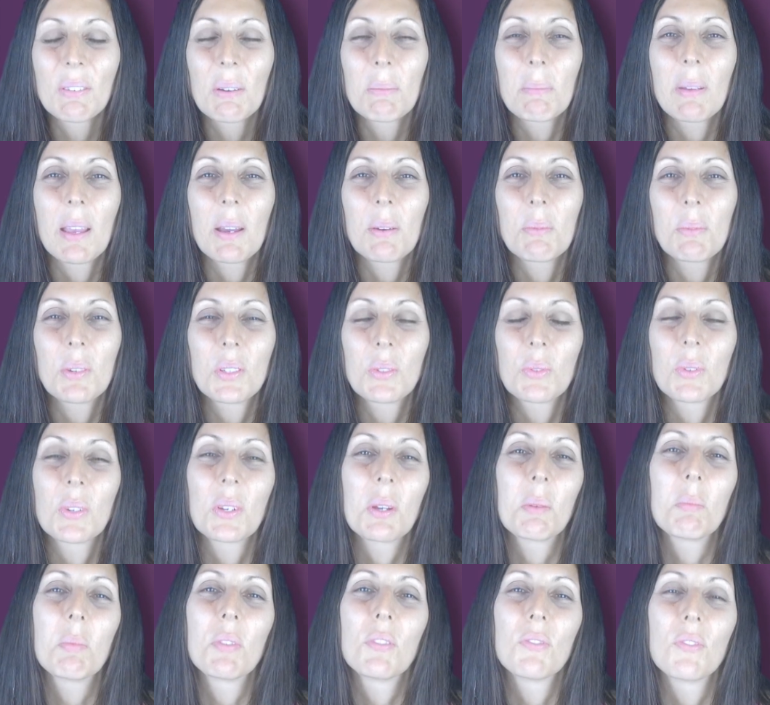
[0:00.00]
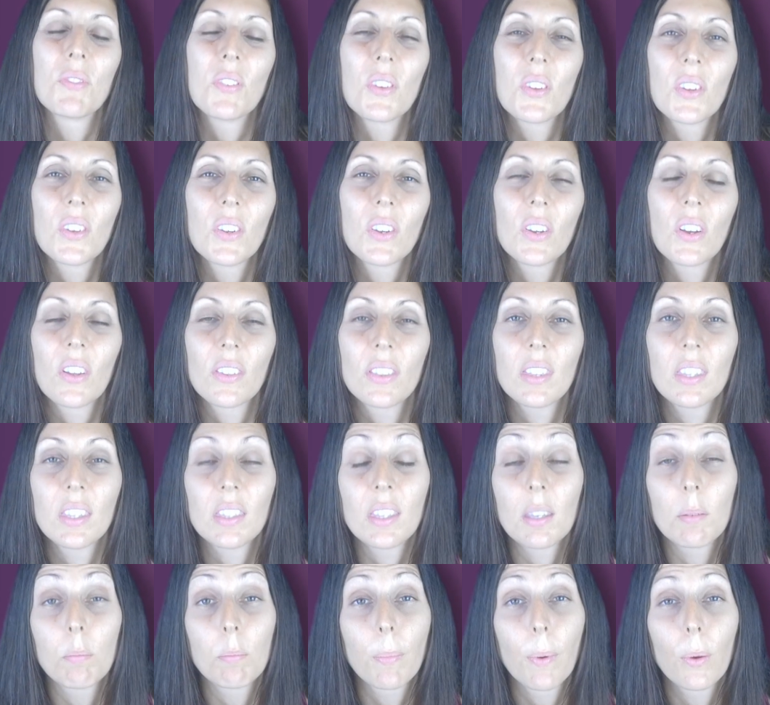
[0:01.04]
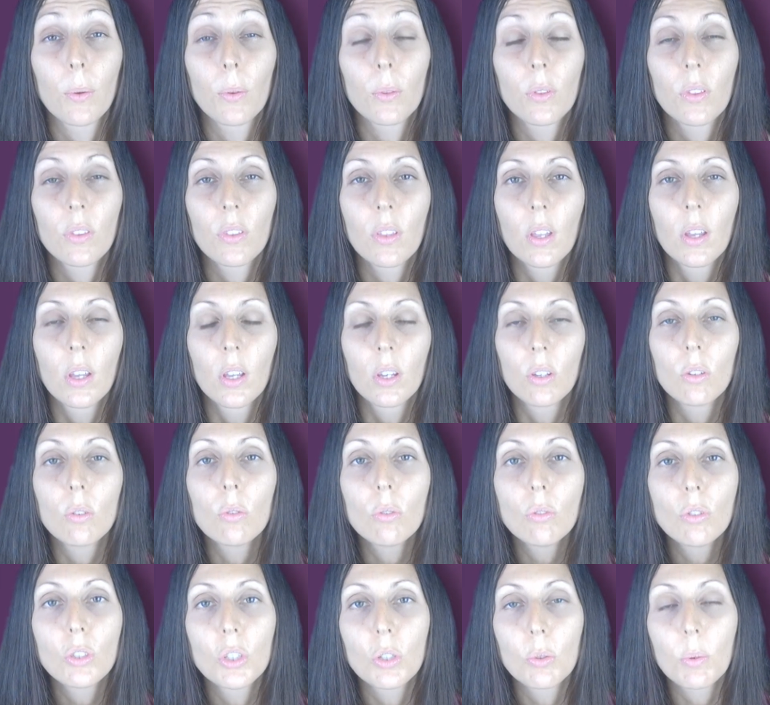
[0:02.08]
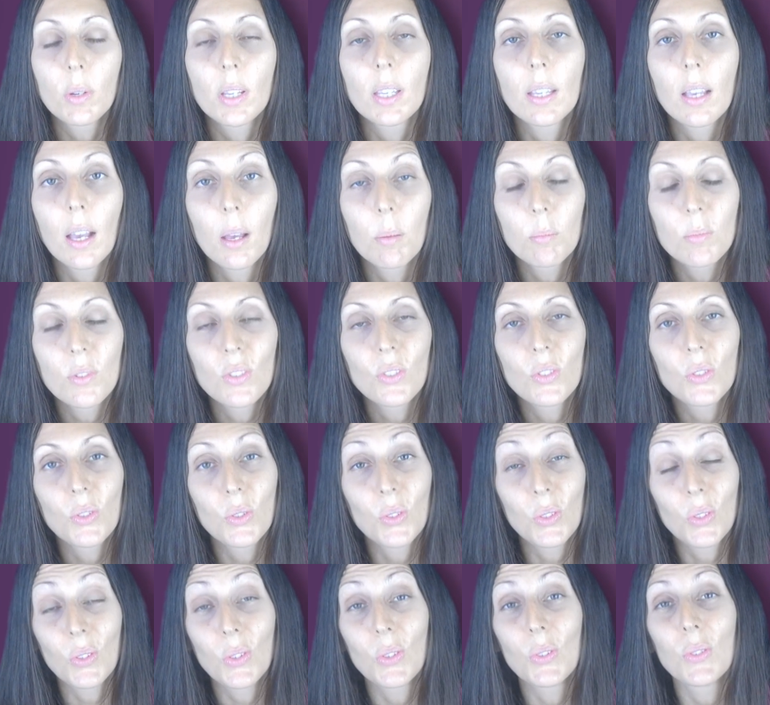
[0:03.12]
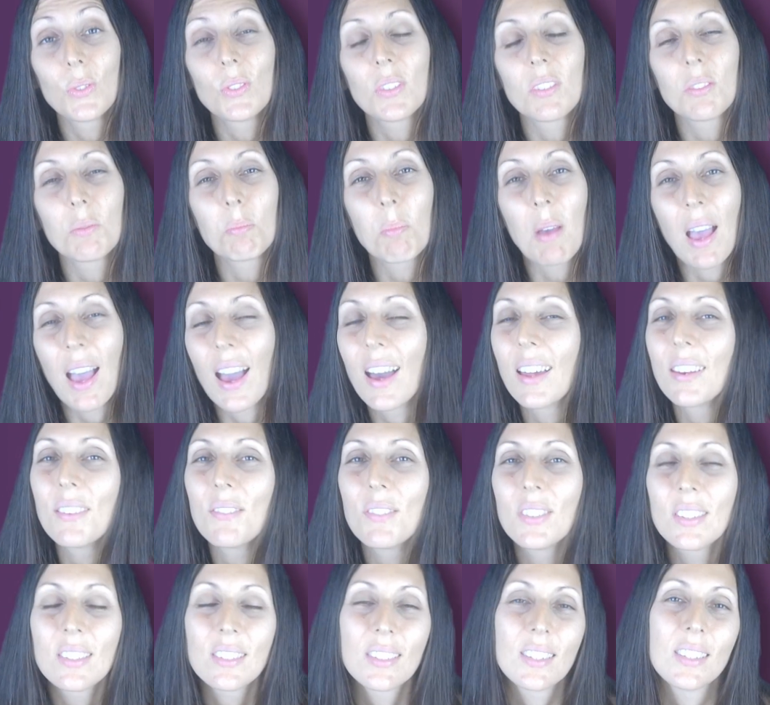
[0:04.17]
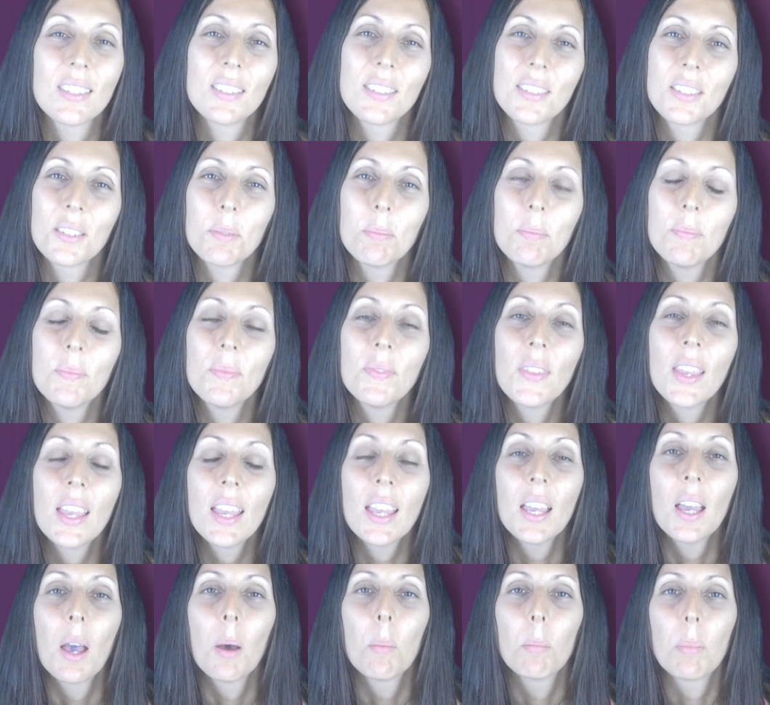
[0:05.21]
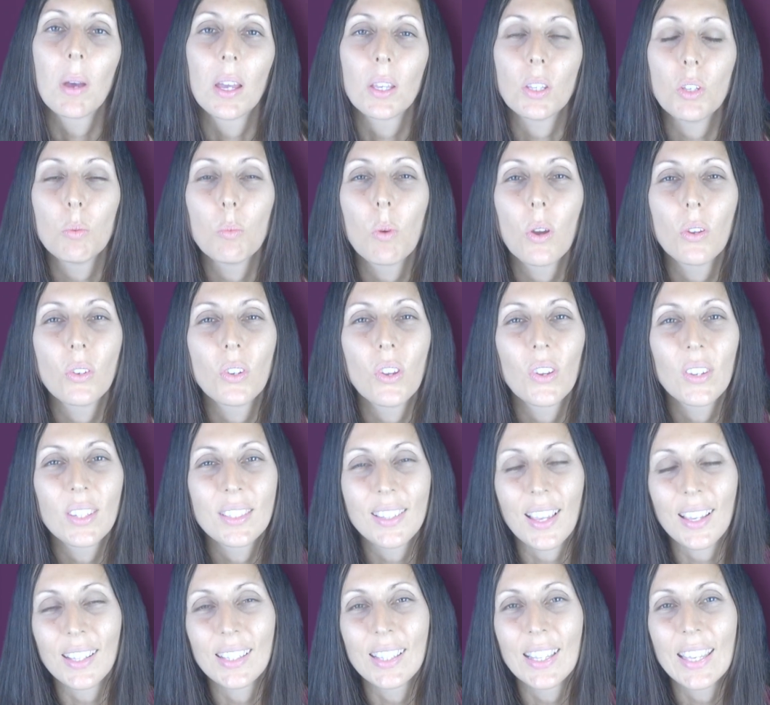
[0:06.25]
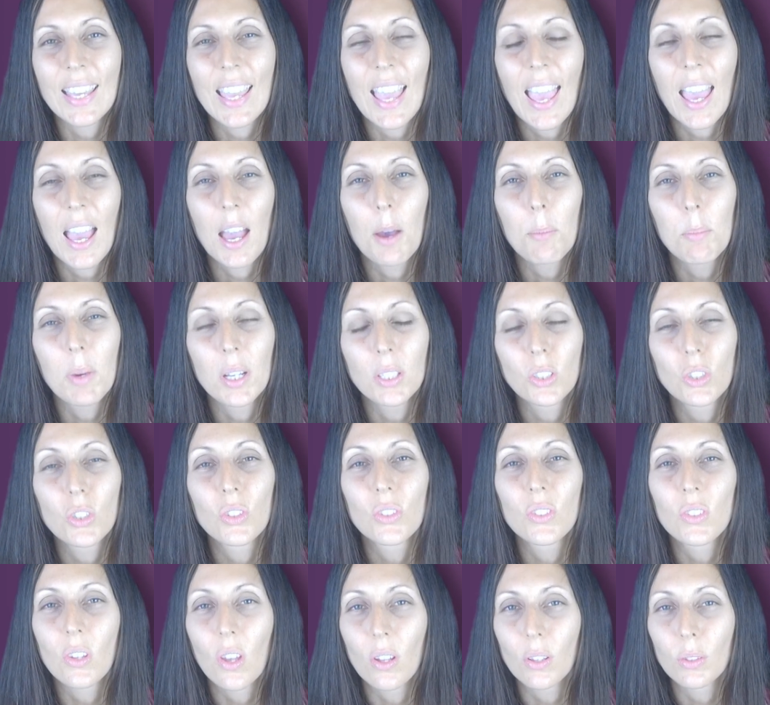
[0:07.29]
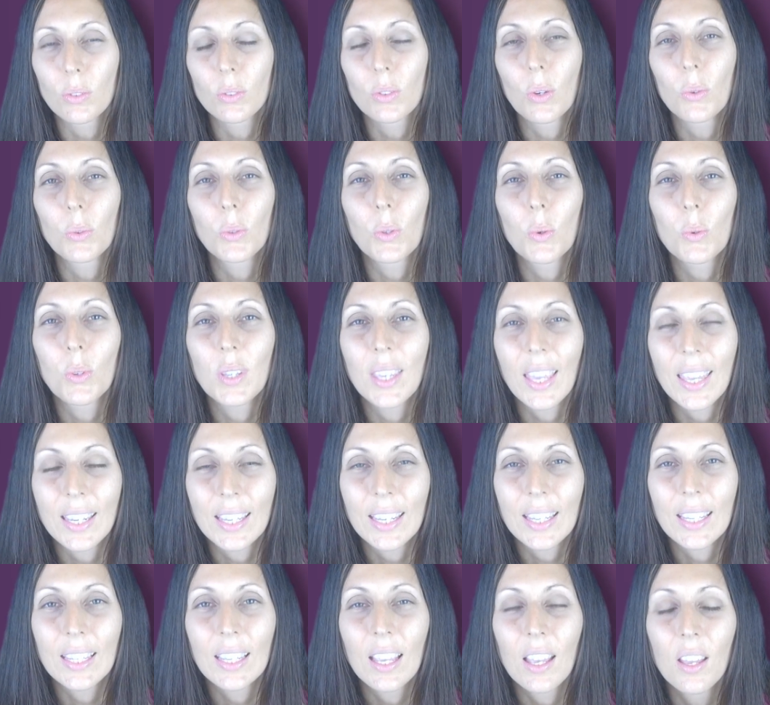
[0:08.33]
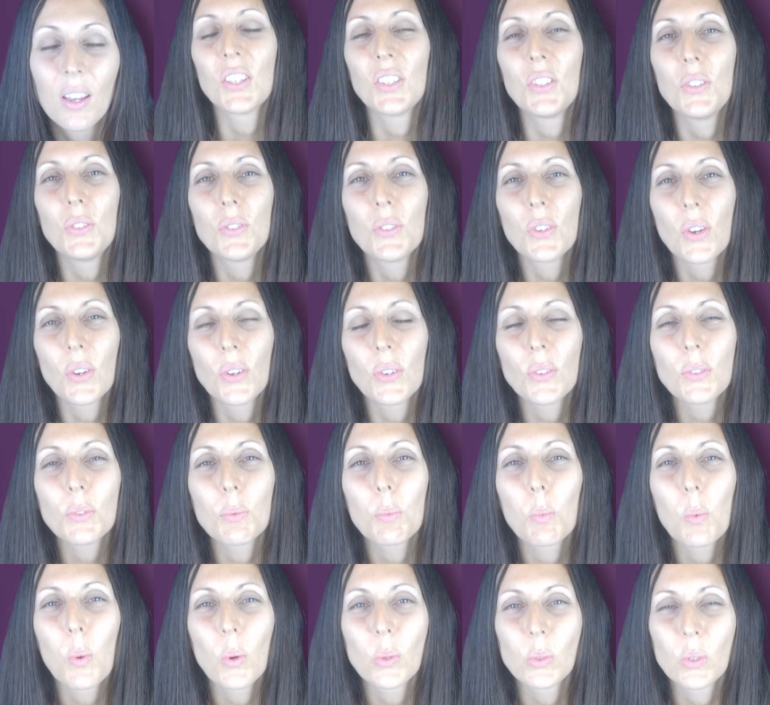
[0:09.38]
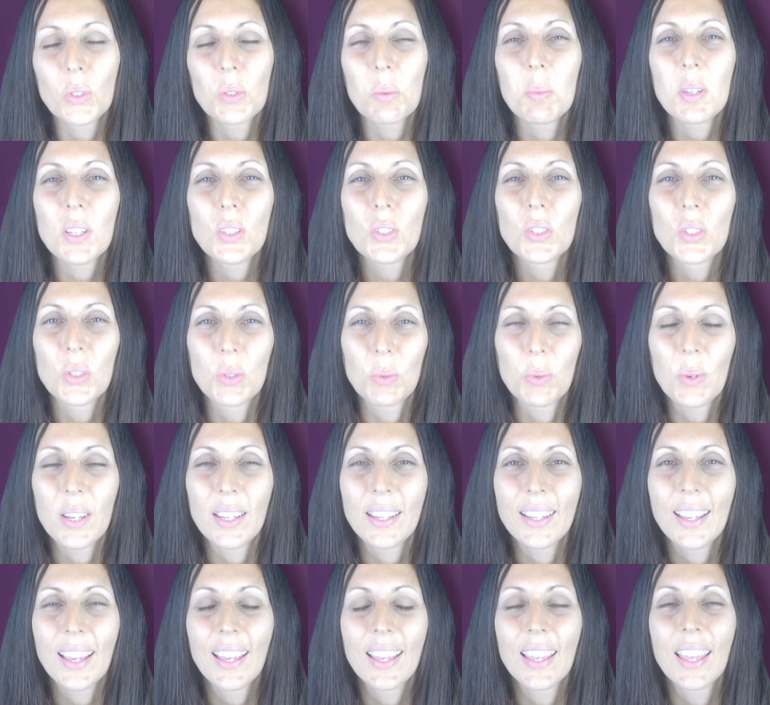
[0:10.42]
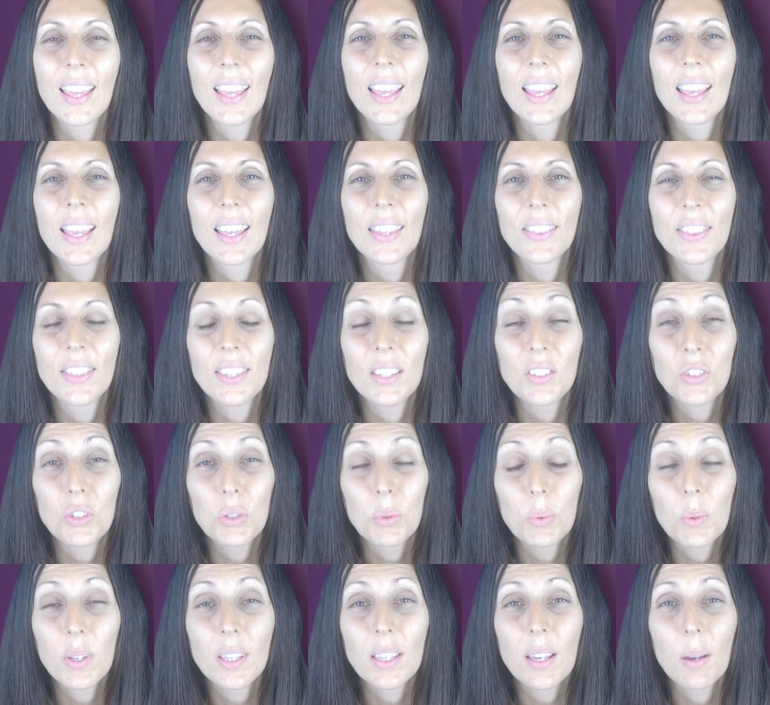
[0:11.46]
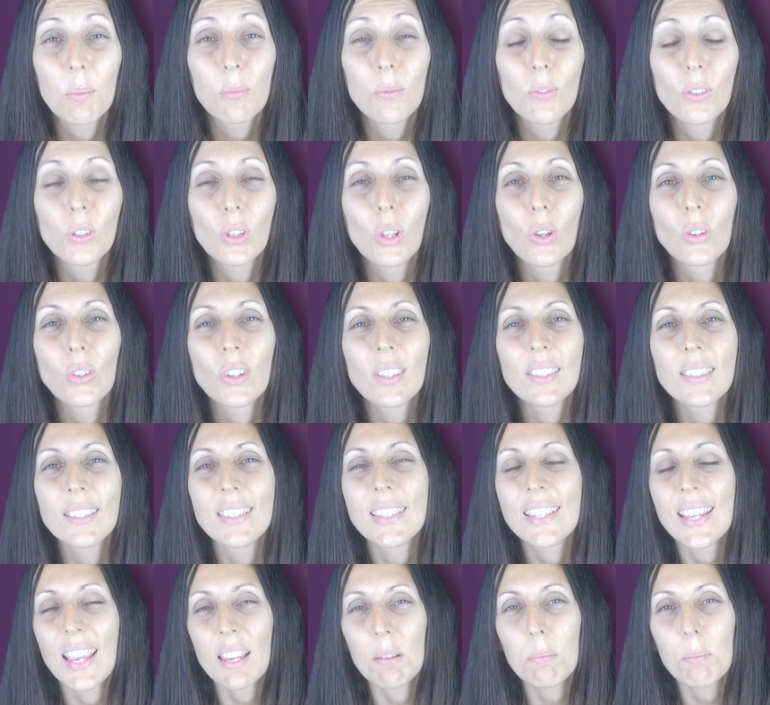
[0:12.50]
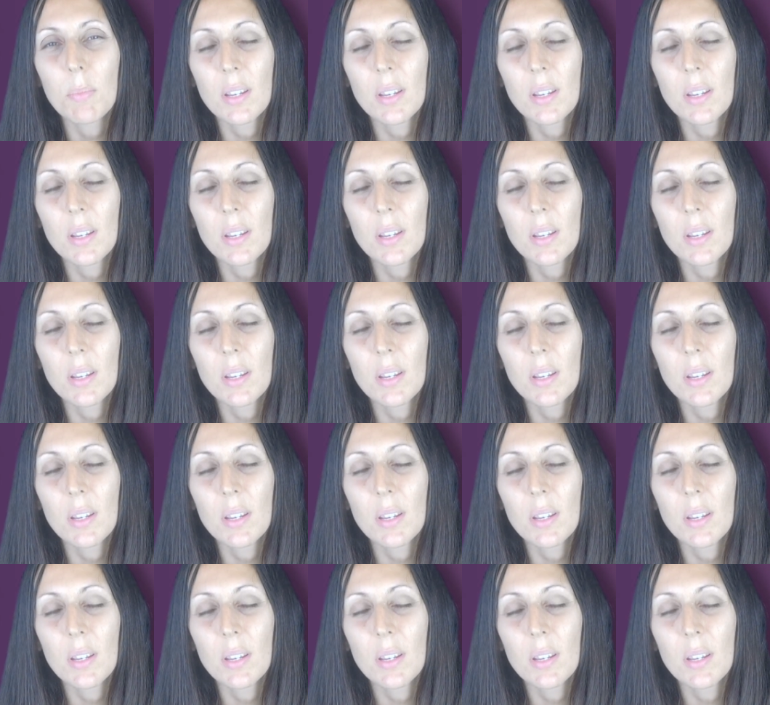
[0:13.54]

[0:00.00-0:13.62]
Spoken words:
about which one I prefer. I think they're both good chewing gums to use as part of the system, but you won't know exactly how much xylitol you're getting. You don't want to be chewing the chewing gum for longer than 10